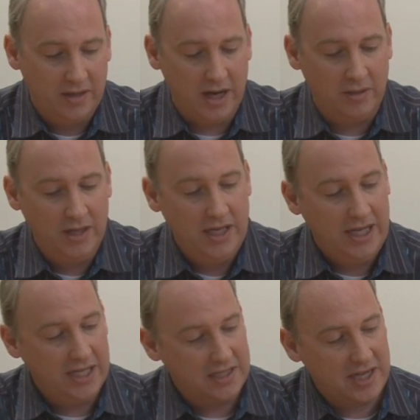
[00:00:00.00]
Now,
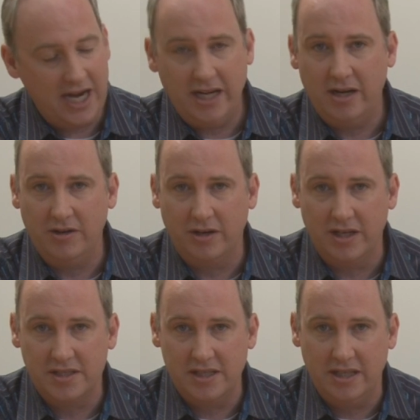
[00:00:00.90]
inside of here, you're
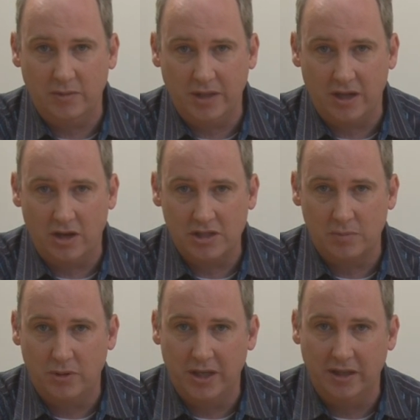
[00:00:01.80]
going to see that we can
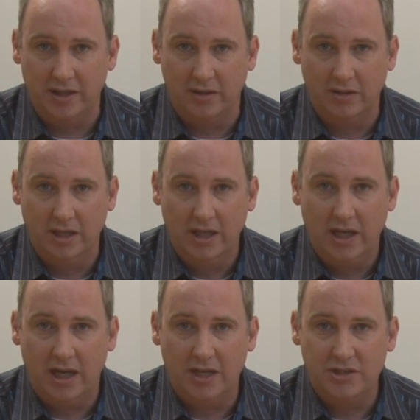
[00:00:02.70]
also put in little
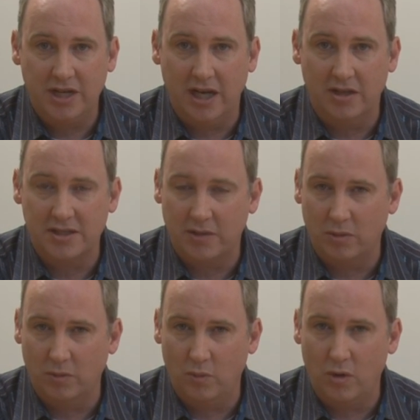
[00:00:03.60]
gels
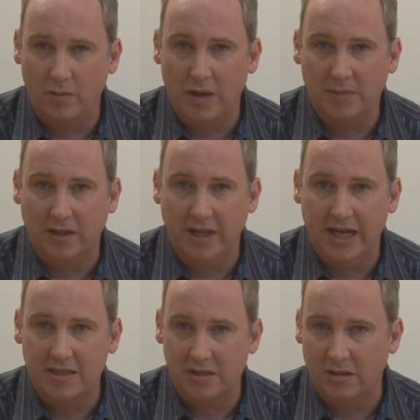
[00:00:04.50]
that will warm up the
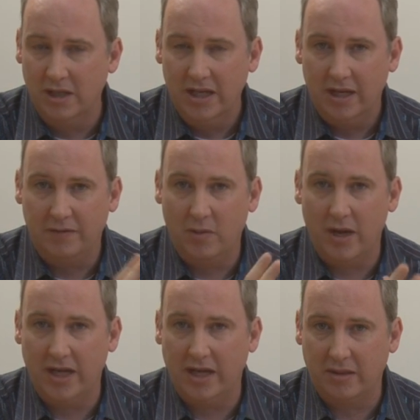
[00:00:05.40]
light. So if you
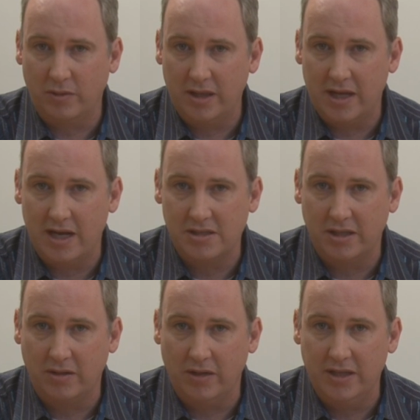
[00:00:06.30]
want it at
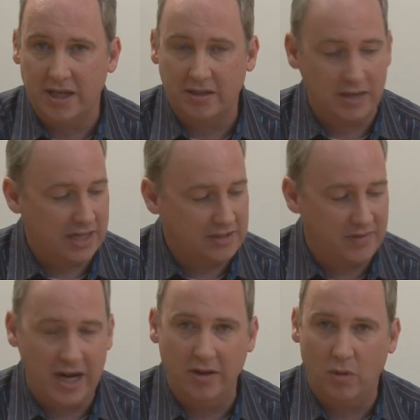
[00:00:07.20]
3,000 degrees, that's
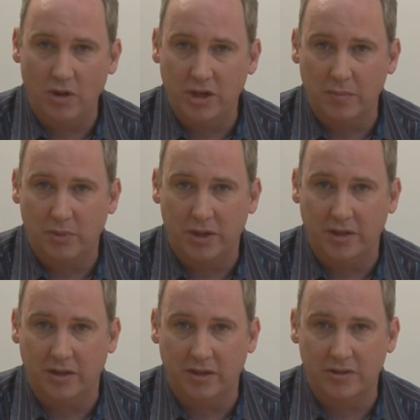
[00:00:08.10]
fine. Or you can put
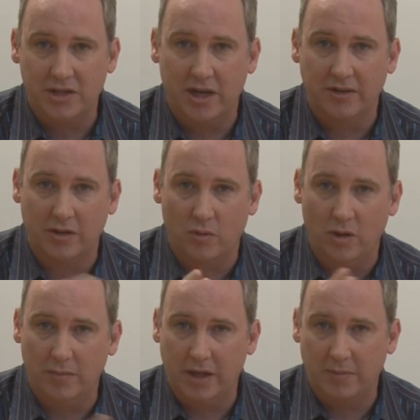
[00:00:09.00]
in a little gel that'll
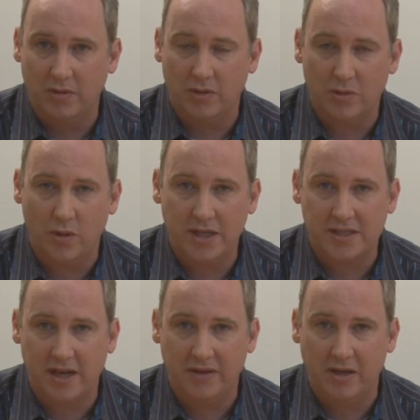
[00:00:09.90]
warm it up to a
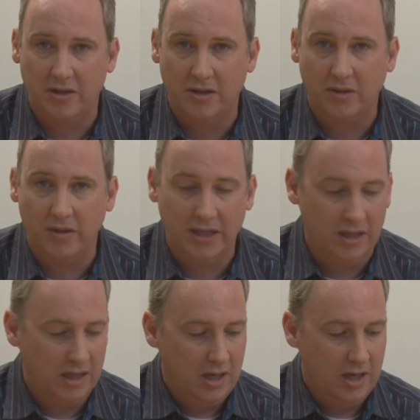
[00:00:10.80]
2,700 degree.